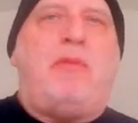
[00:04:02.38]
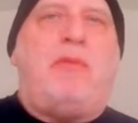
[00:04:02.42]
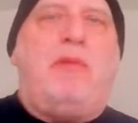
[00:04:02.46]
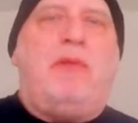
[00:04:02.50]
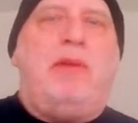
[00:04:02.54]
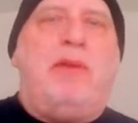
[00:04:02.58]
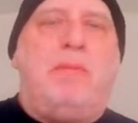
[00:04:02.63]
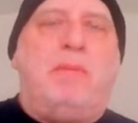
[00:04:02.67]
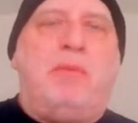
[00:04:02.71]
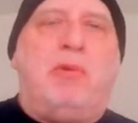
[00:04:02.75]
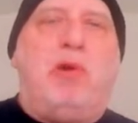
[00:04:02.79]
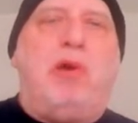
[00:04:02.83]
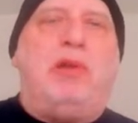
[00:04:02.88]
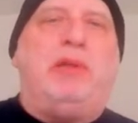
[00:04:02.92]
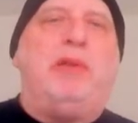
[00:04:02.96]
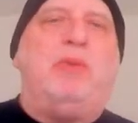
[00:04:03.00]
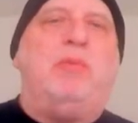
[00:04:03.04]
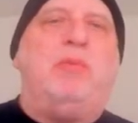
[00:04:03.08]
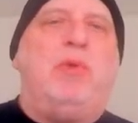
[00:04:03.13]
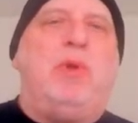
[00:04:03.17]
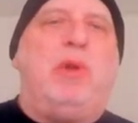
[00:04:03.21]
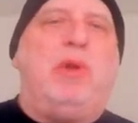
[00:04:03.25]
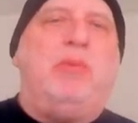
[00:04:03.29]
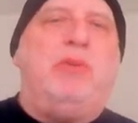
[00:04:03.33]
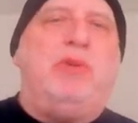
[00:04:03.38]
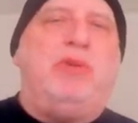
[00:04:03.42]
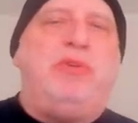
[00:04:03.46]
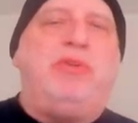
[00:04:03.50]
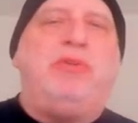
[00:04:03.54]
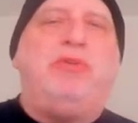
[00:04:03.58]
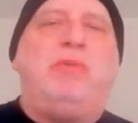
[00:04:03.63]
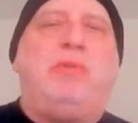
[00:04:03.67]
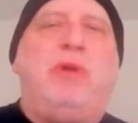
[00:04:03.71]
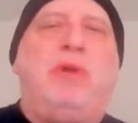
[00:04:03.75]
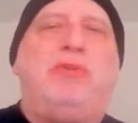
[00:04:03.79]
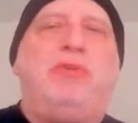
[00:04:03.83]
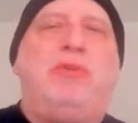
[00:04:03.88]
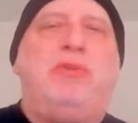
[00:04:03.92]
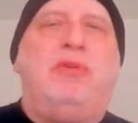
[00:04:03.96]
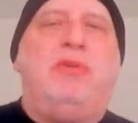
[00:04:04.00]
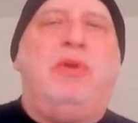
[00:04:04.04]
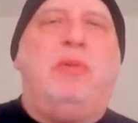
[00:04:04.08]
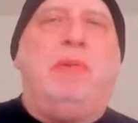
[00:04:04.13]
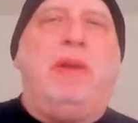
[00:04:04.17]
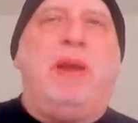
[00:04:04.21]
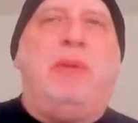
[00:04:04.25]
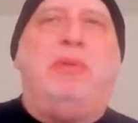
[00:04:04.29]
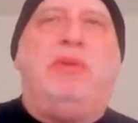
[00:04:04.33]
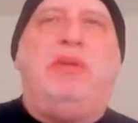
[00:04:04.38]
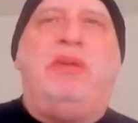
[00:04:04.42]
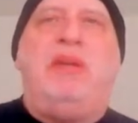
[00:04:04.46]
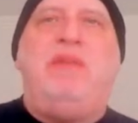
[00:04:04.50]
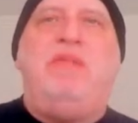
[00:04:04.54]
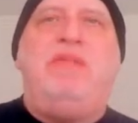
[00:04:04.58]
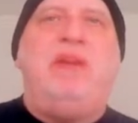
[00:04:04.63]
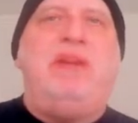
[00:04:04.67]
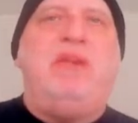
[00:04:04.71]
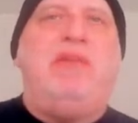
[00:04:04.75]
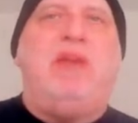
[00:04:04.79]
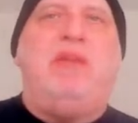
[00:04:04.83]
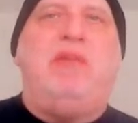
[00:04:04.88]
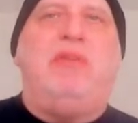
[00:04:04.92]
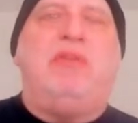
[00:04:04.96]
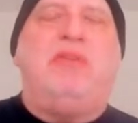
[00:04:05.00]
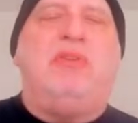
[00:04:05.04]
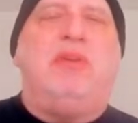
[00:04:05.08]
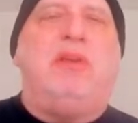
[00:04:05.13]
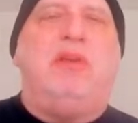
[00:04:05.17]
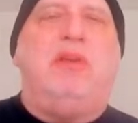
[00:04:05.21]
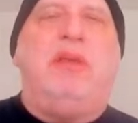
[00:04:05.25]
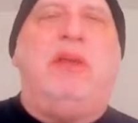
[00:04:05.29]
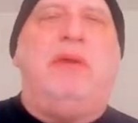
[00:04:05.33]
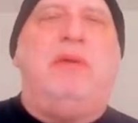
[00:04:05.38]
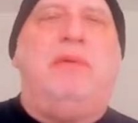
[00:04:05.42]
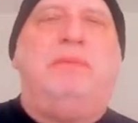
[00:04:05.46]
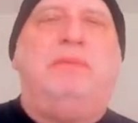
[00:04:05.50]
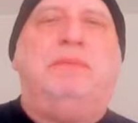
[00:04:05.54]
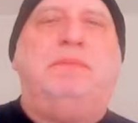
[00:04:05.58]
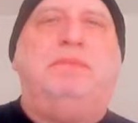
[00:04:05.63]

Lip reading: in boiling water, which you're supposed to do, but I would leave it in there until they're,